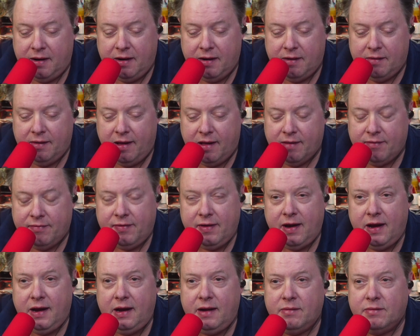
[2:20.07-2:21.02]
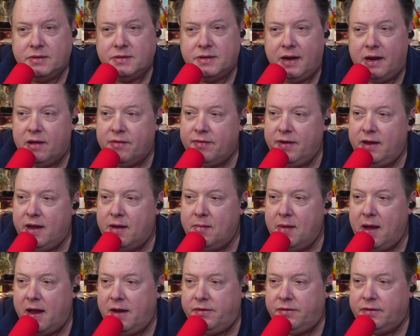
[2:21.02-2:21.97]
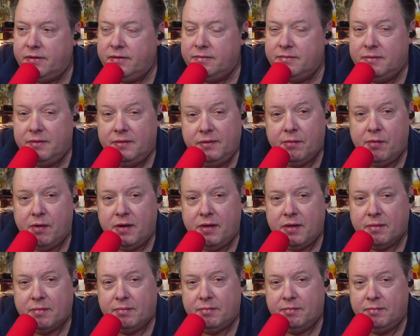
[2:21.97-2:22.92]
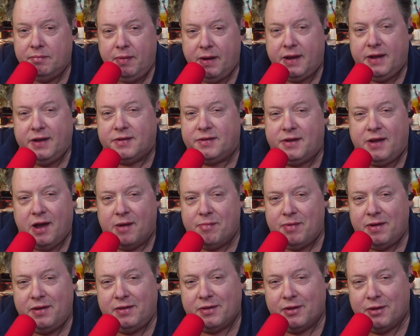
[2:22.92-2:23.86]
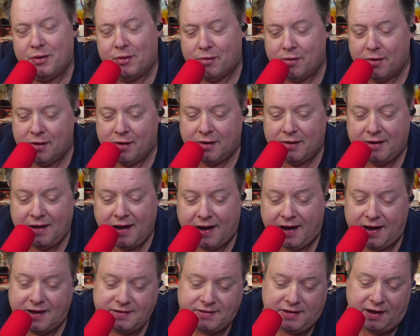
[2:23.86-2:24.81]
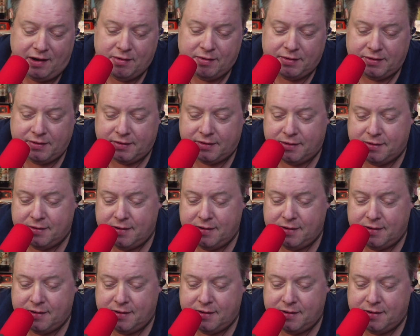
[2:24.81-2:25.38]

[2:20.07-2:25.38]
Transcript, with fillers: But you know, LV, was it LVMH? They're one of the biggest companies in the world. I guess they know what they're